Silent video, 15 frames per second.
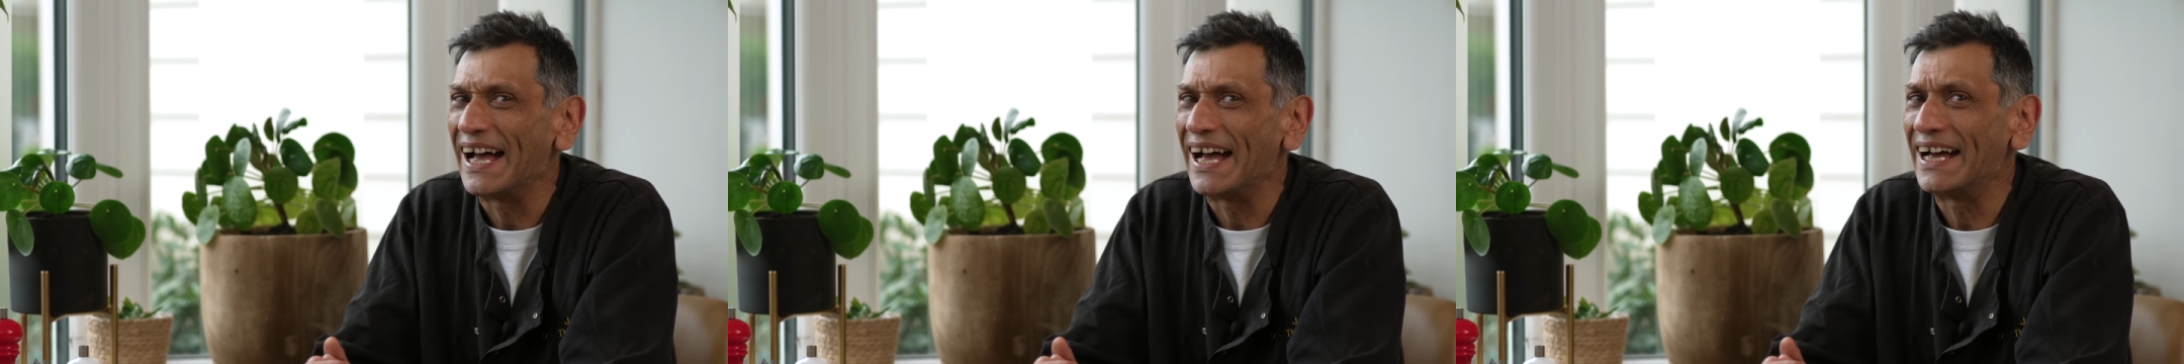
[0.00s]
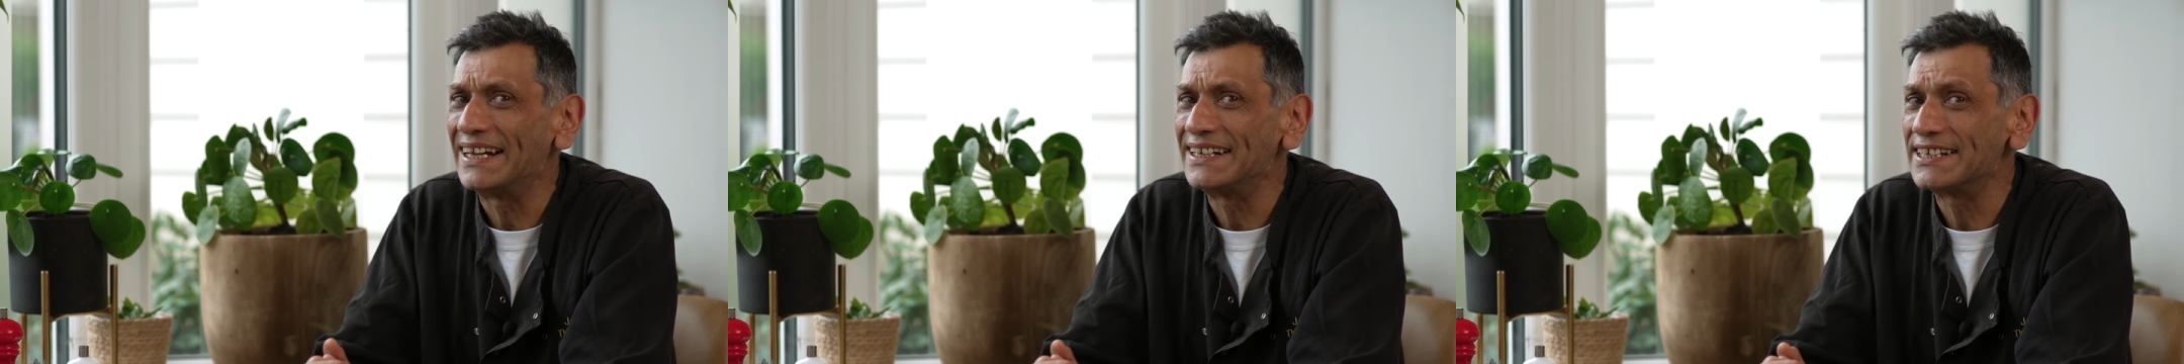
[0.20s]

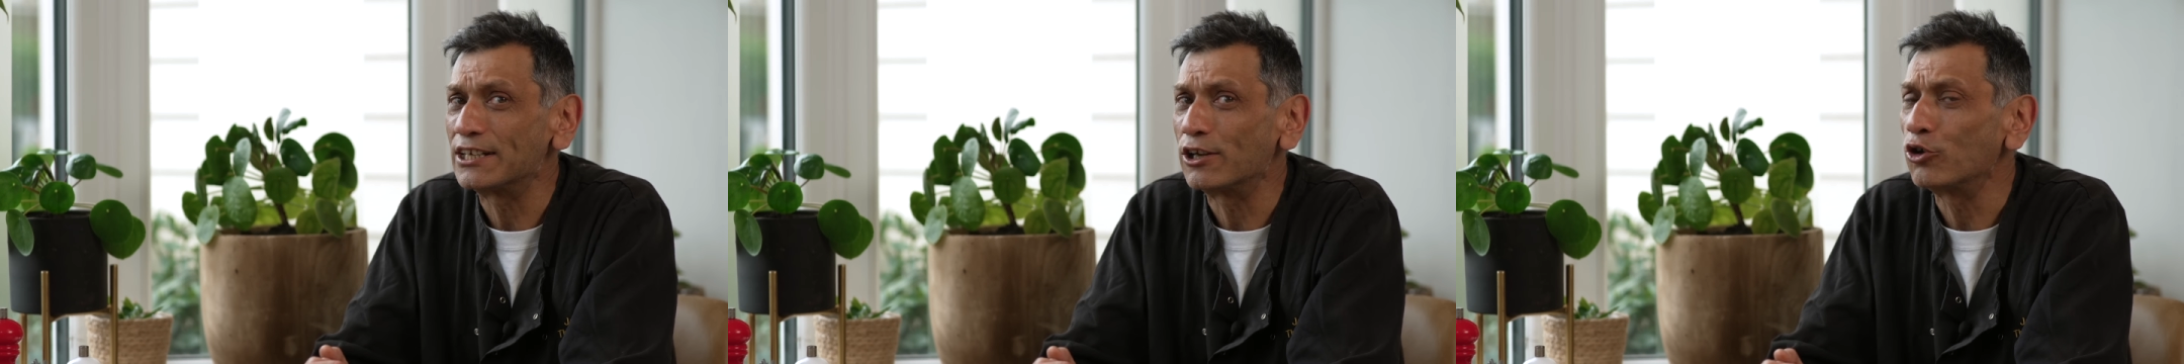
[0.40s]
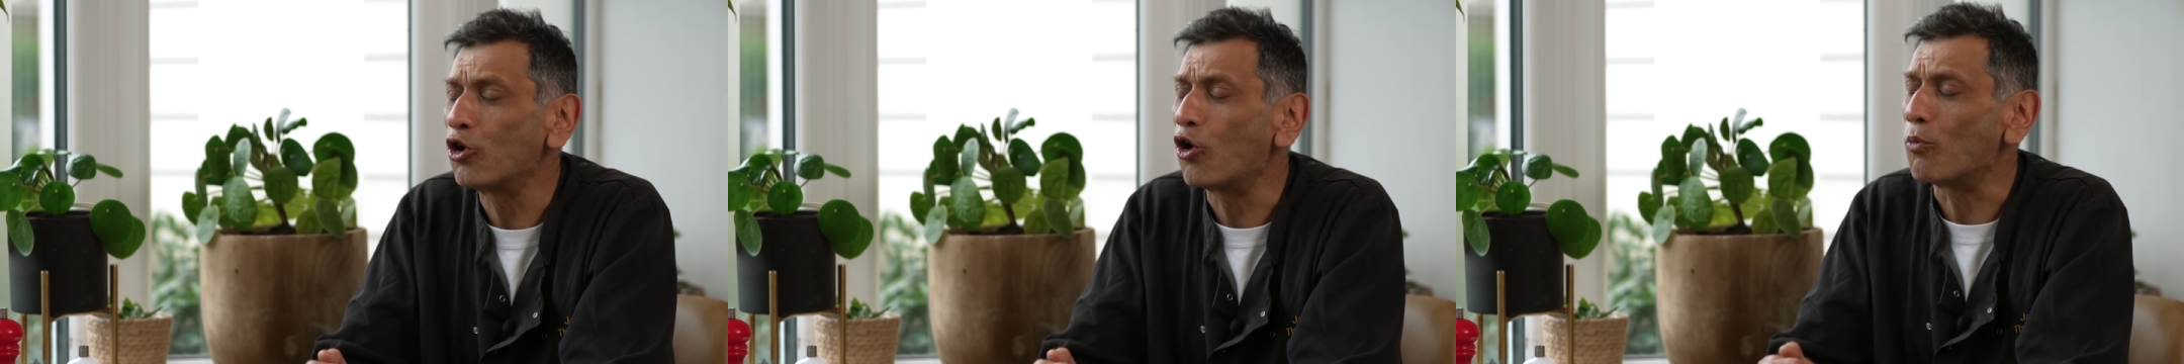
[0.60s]
and did a
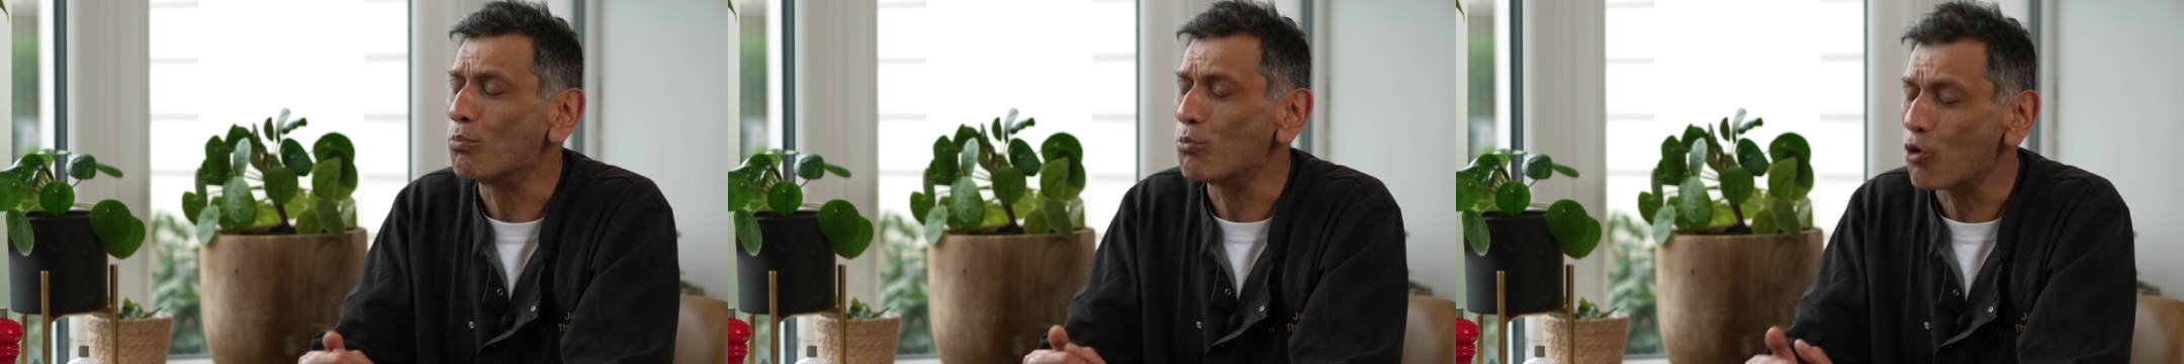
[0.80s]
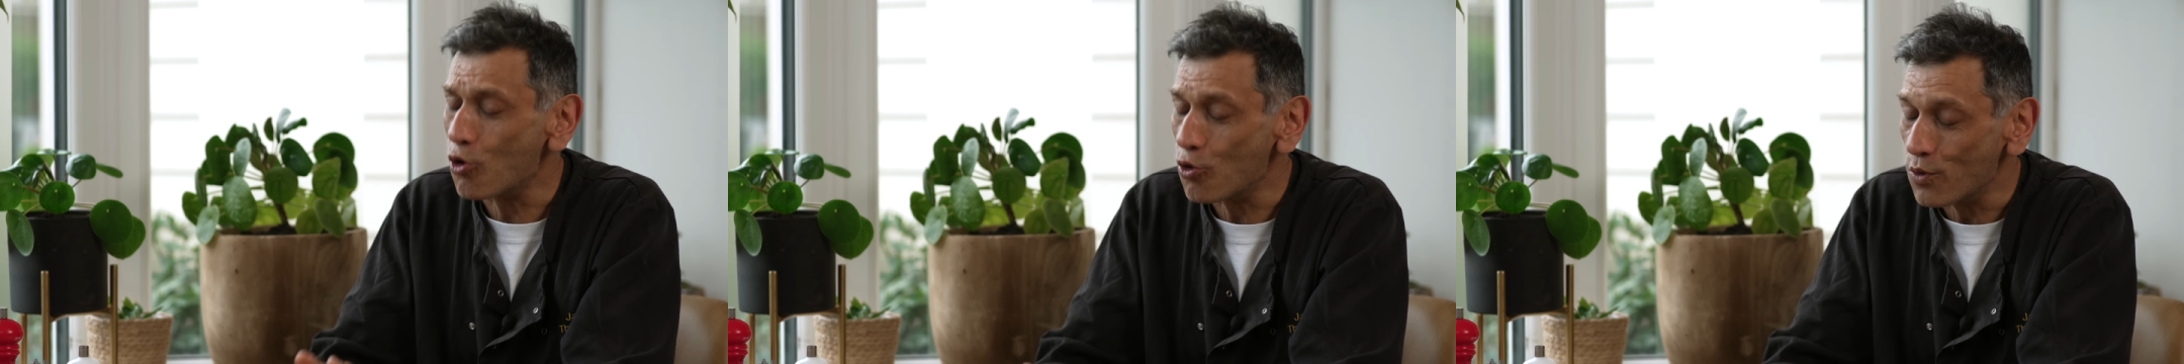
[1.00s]
lot
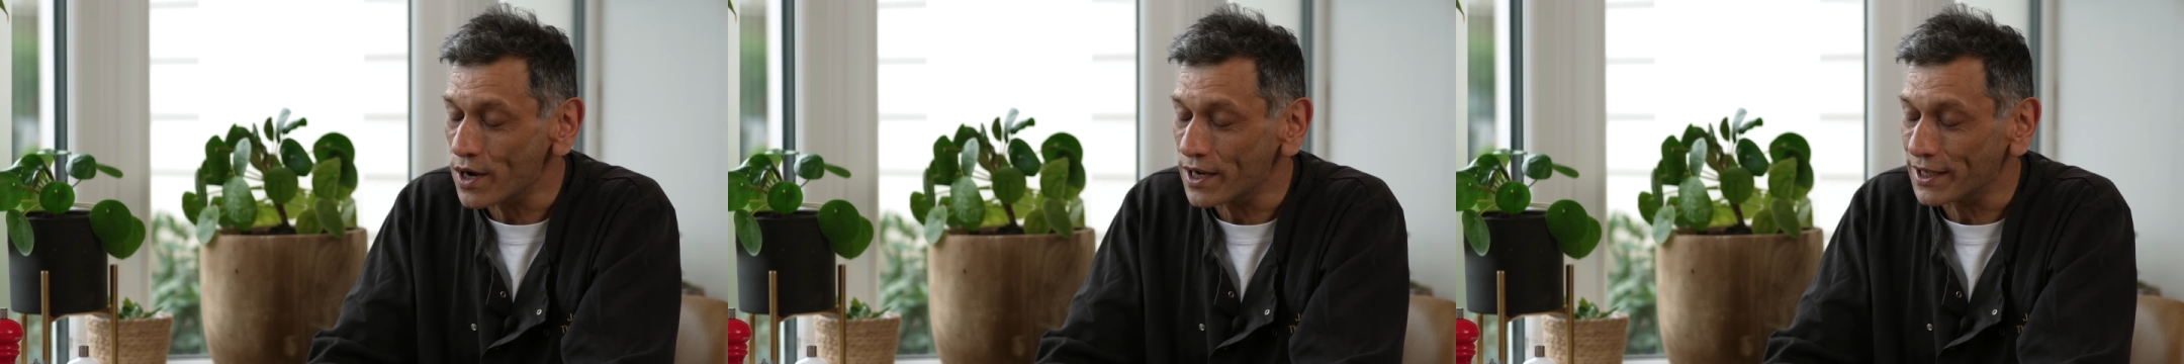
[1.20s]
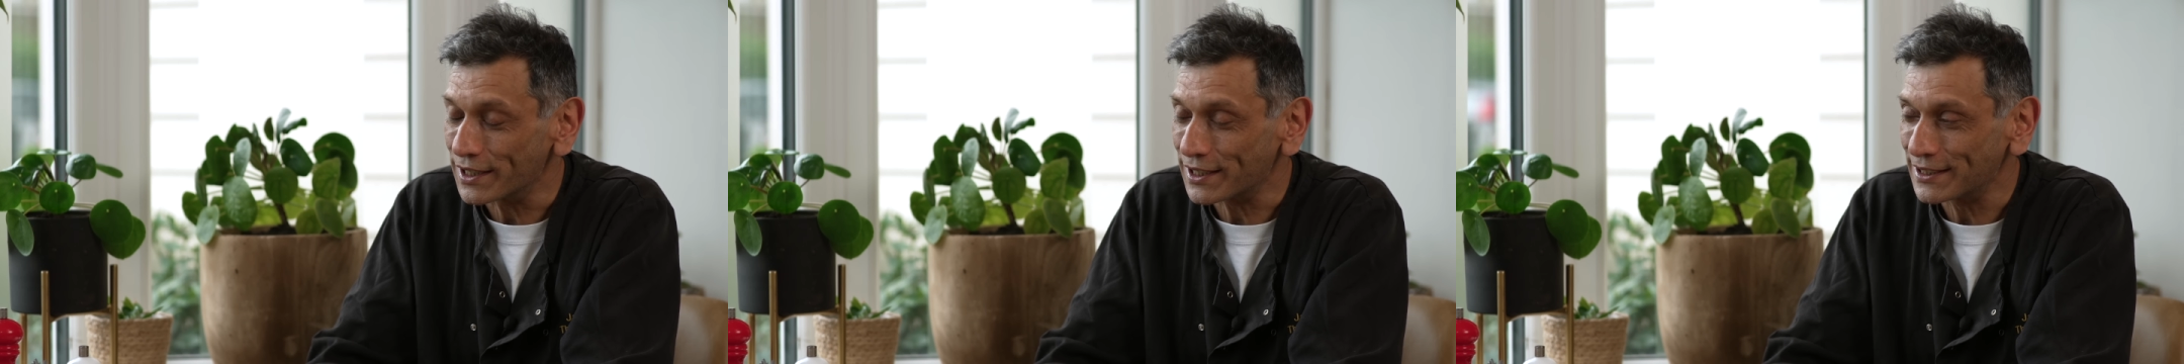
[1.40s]
more
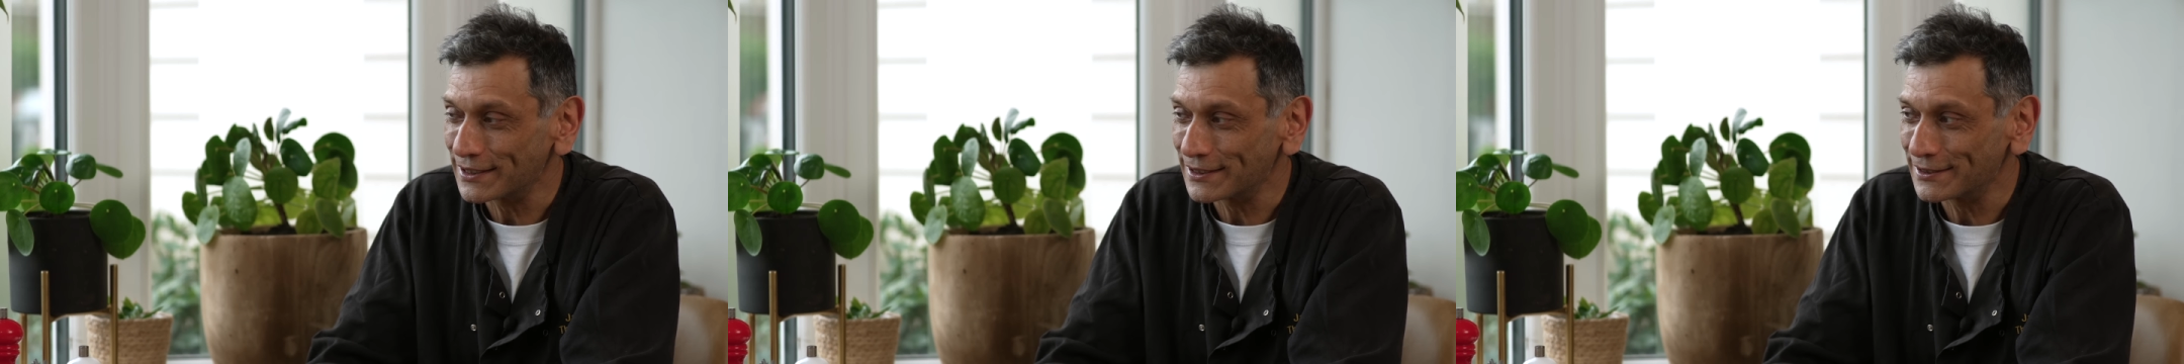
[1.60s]
work